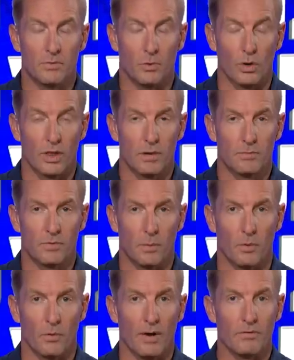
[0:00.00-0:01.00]
them from
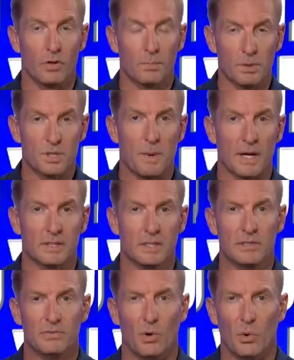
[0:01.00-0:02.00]
a revenue
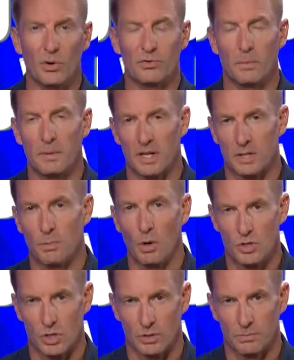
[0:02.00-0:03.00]
perspective or from an
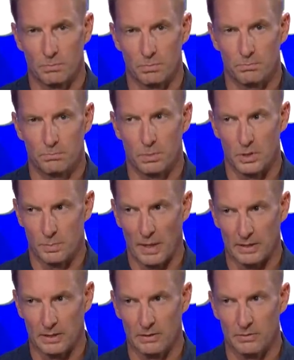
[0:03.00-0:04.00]
exposure
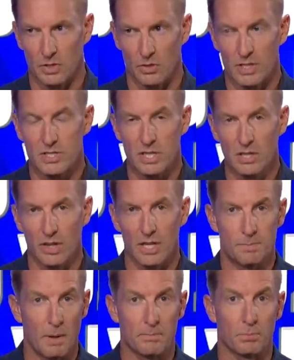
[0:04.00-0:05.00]
perspective. So this deal that's
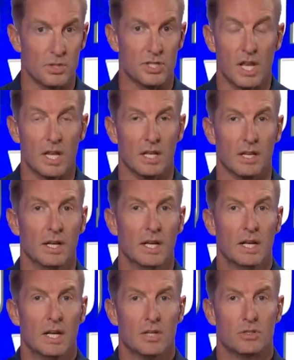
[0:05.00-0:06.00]
been presented
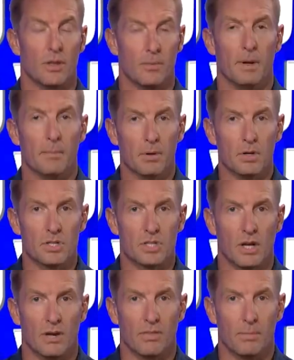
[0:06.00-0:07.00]
to the members
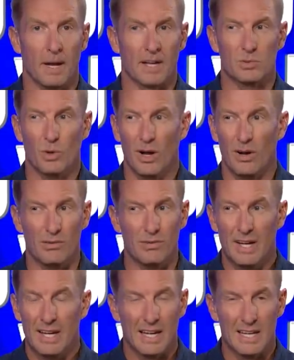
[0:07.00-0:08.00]
of the Pac-12
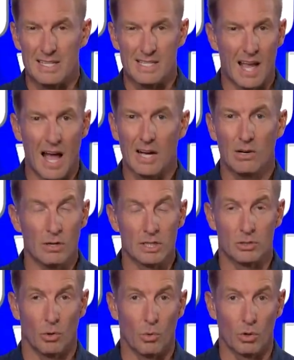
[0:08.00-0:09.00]
is not going
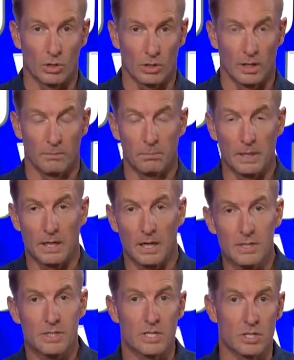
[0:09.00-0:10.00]
to work. And
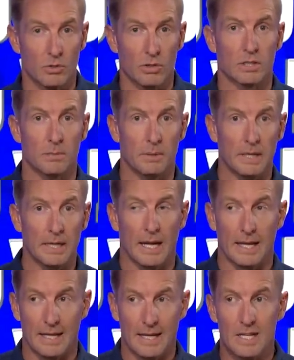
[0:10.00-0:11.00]
because it's going to be
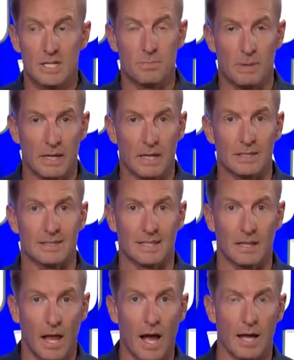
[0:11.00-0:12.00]
and is being
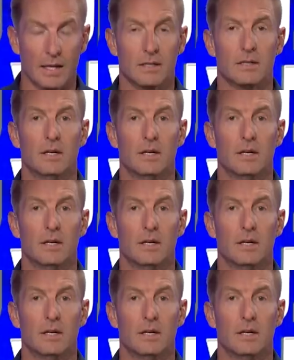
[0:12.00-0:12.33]
declined